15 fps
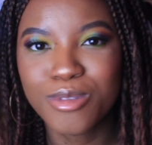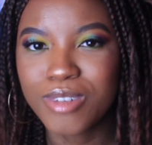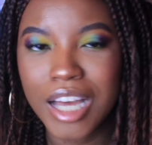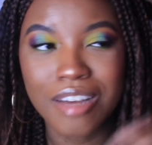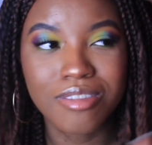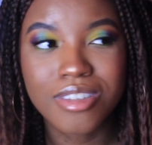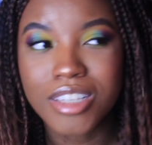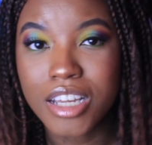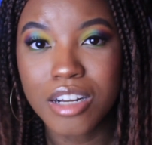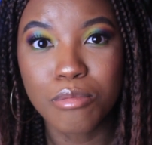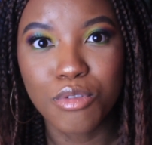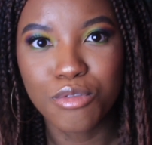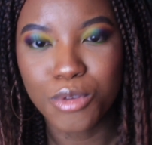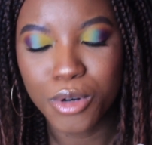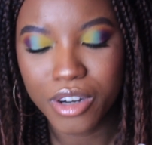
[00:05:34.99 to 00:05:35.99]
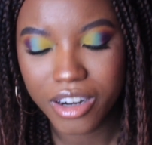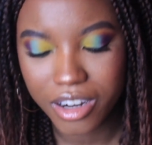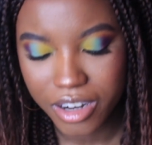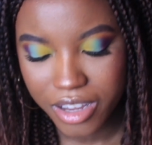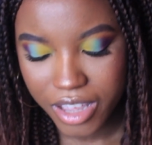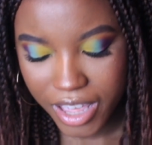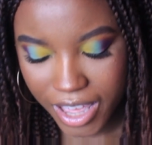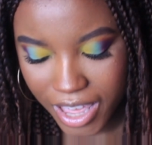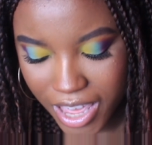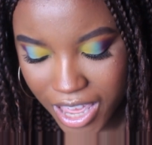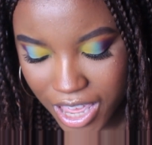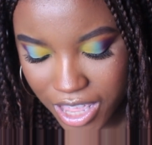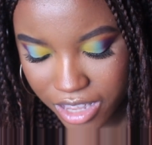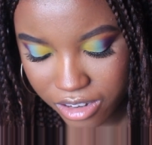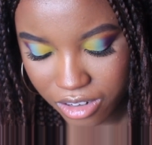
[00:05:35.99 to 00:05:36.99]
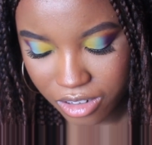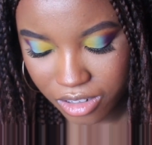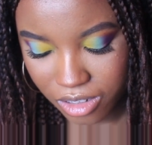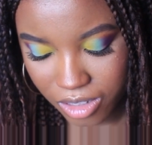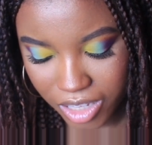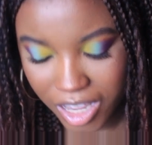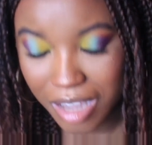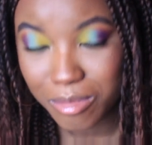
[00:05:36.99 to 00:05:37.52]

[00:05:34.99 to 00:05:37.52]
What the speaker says: I've said it before, and yeah,